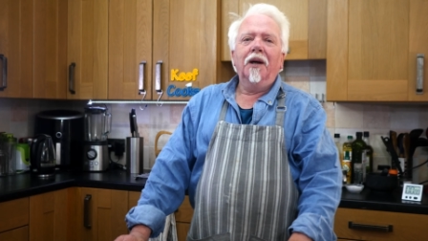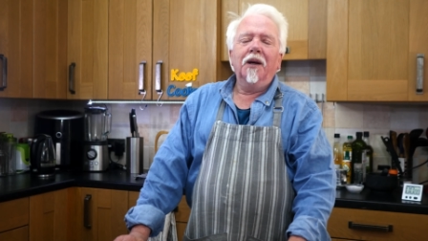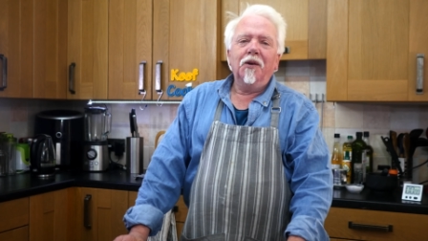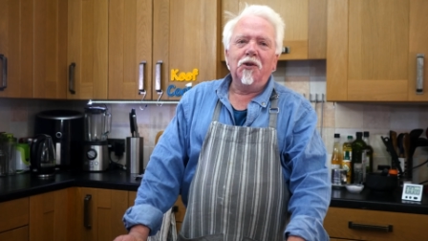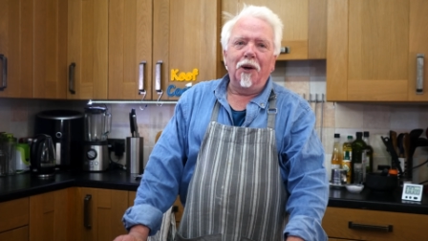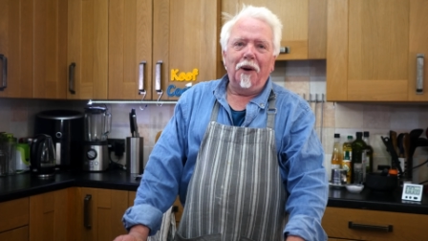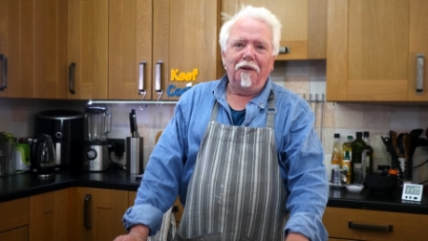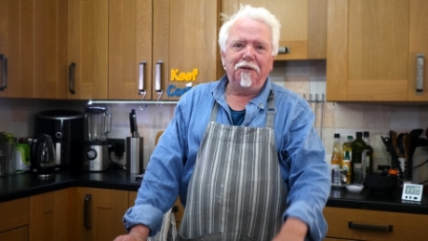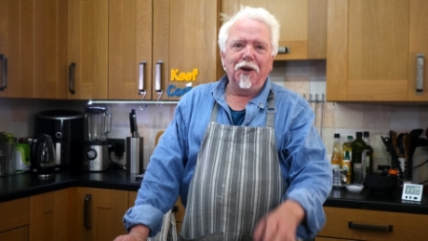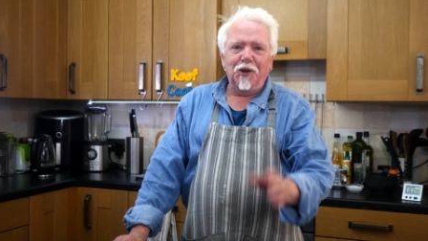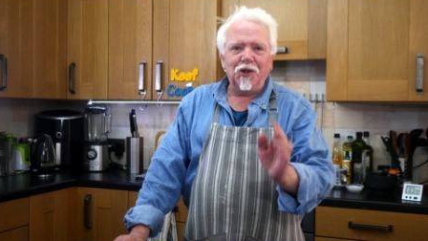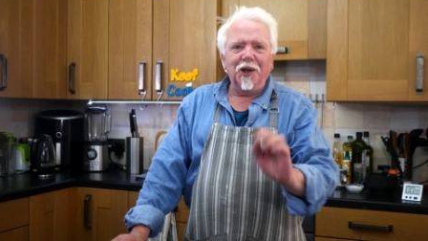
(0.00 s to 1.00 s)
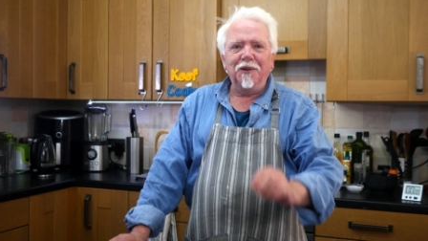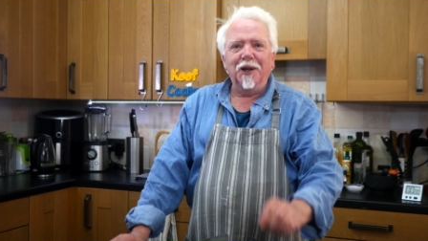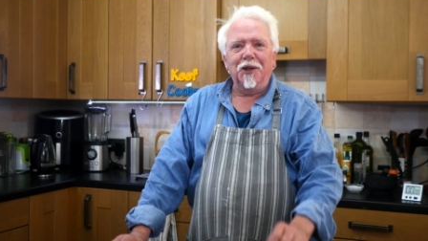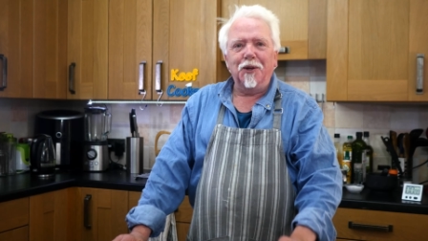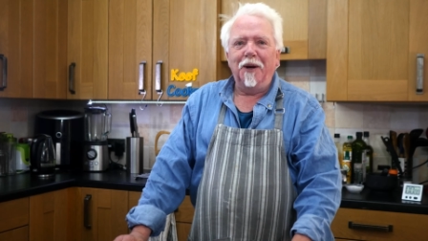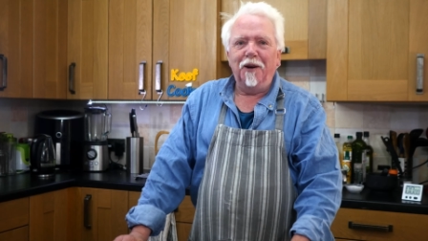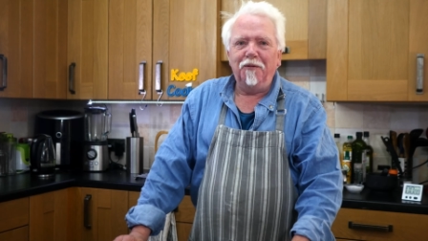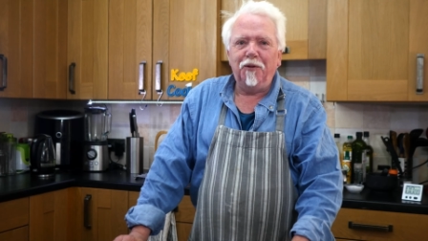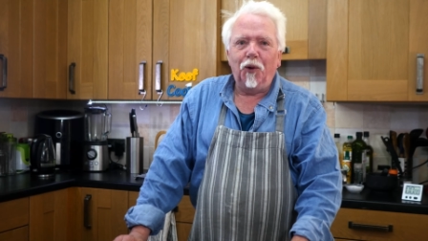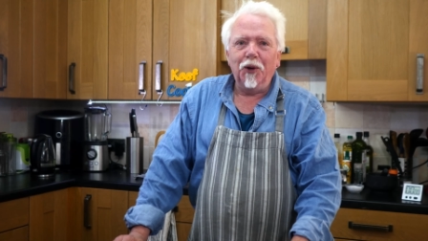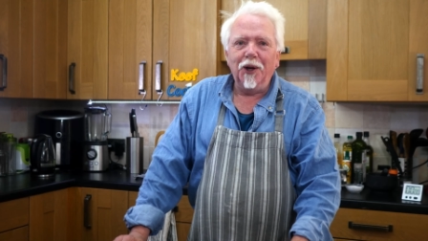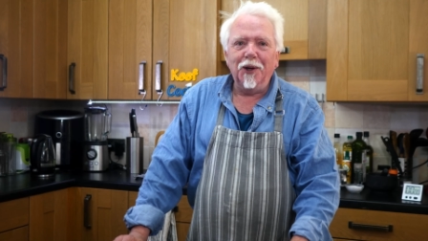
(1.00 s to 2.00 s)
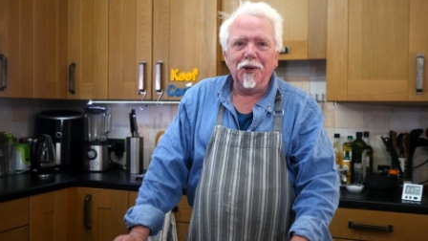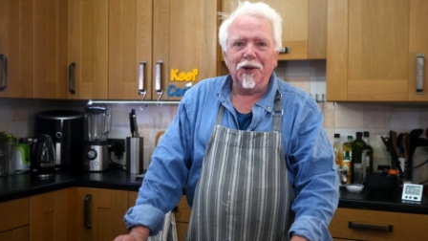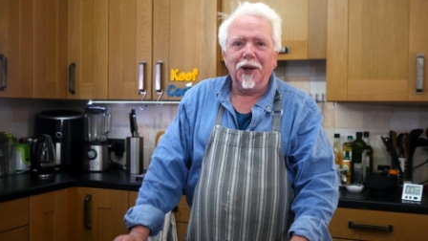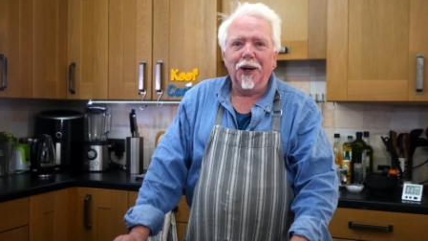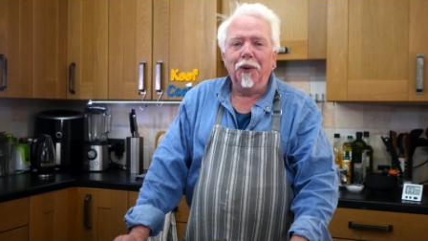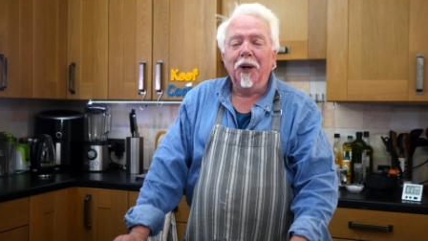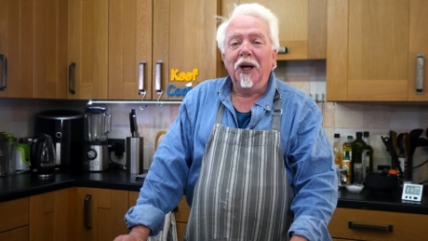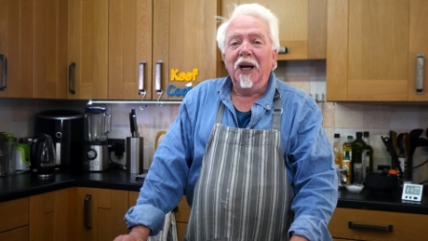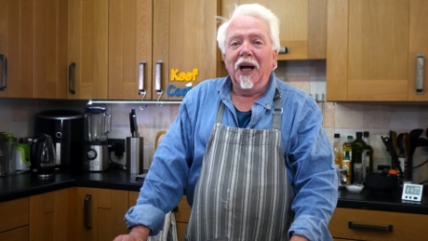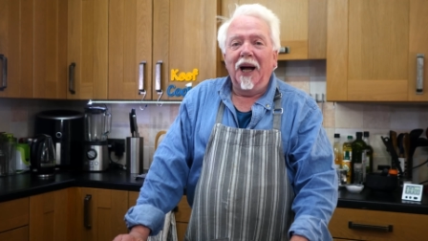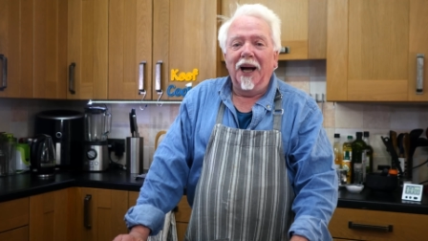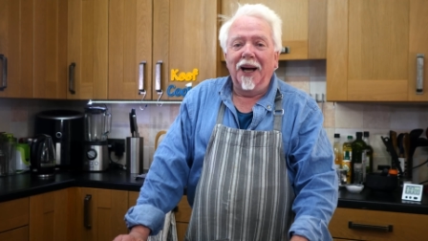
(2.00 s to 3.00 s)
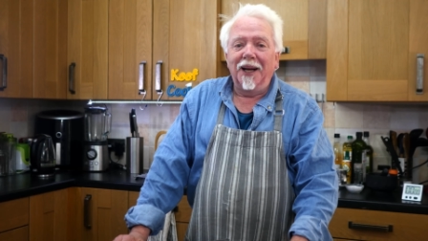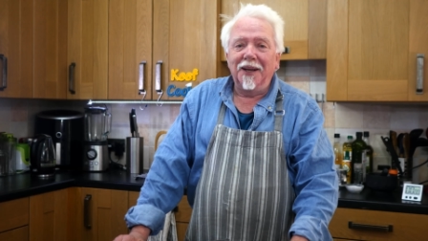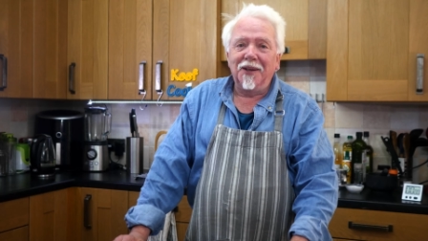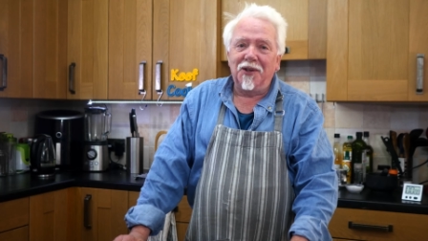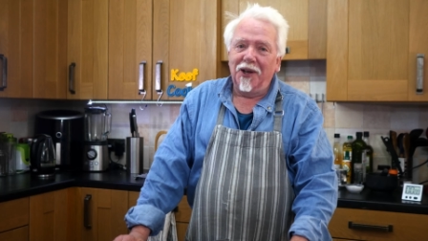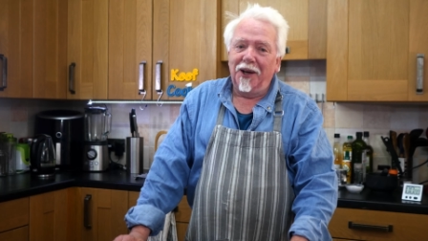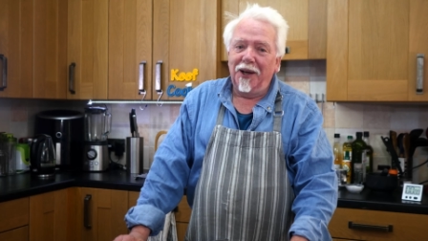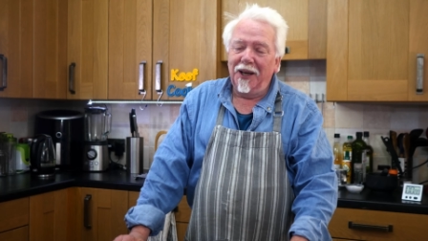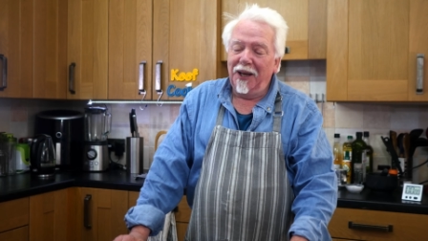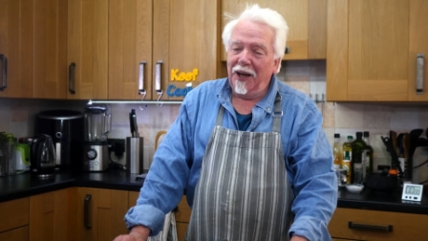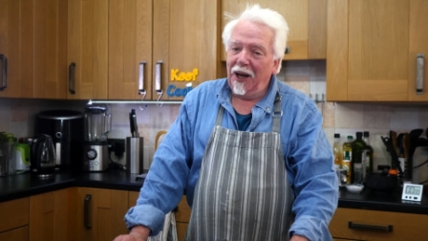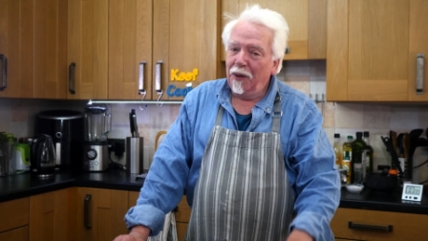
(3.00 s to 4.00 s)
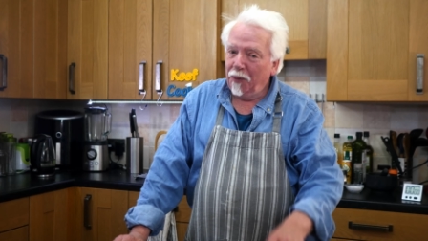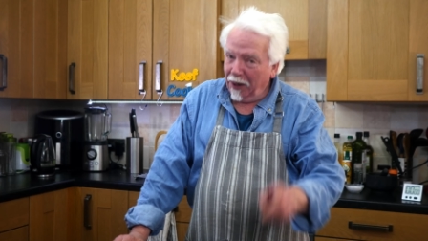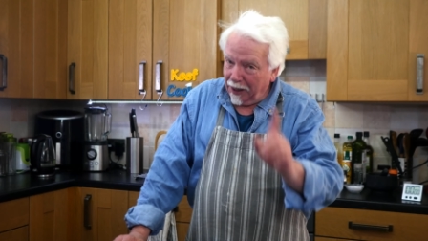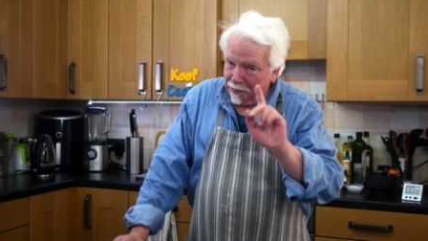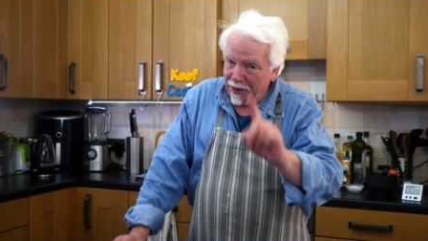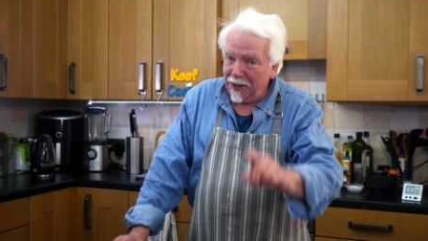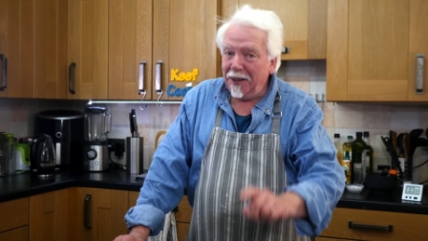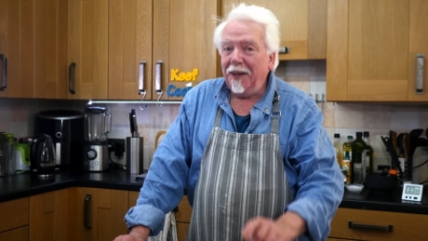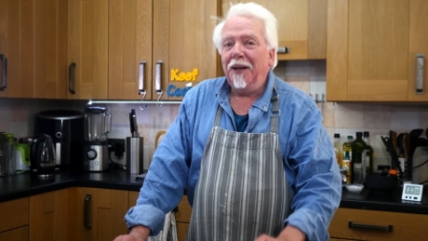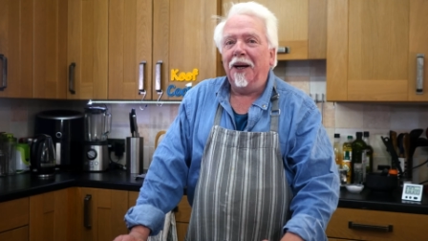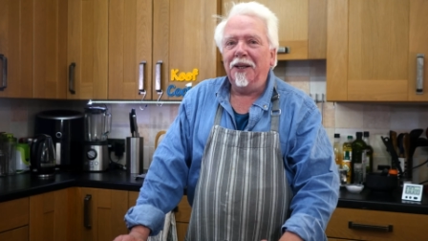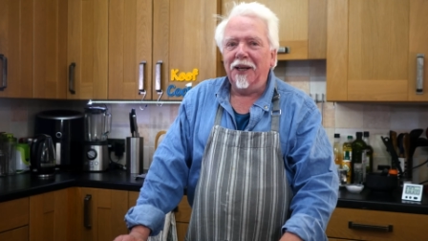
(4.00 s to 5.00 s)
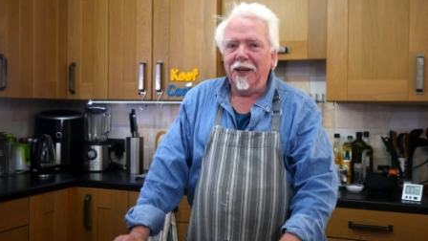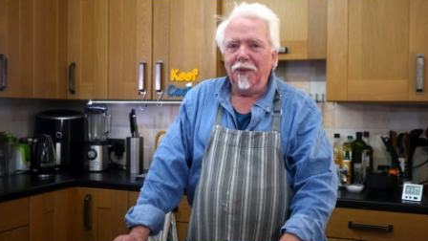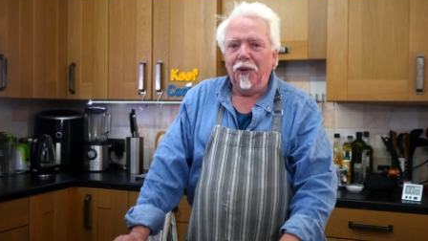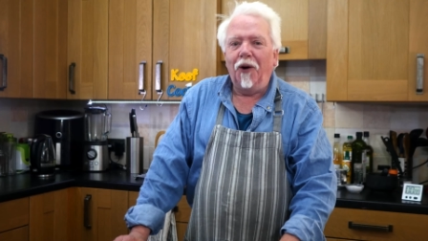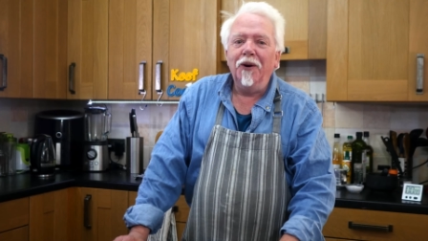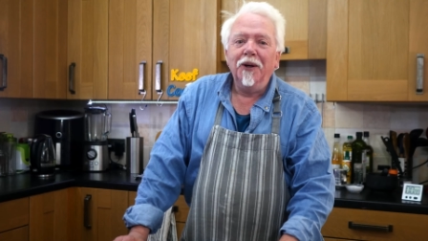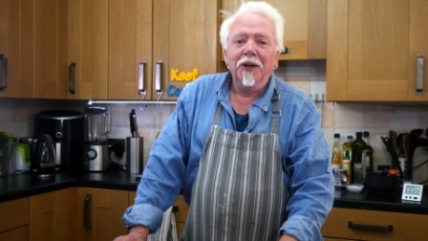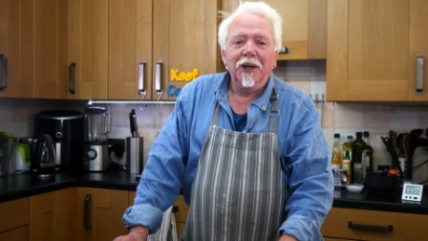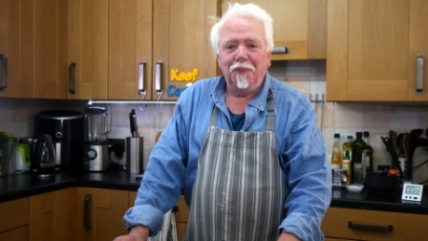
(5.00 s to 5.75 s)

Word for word: So I first did this about 4 years ago, and I will admit I did it wrong.